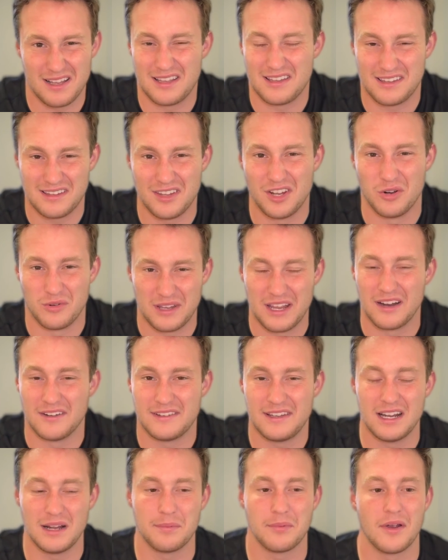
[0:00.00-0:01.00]

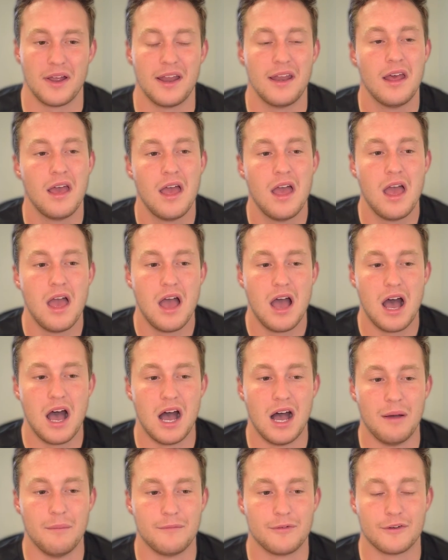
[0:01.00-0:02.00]
guaranteed upgrade
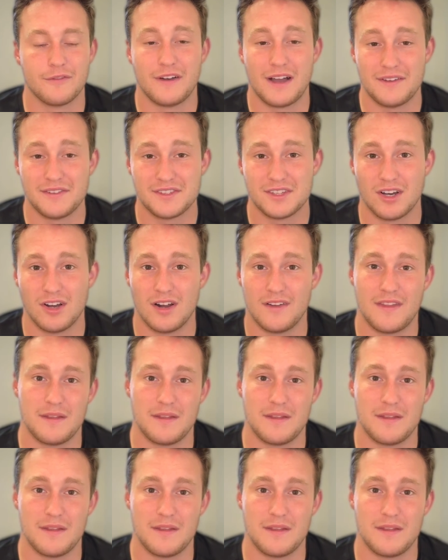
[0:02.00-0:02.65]
for 5-star.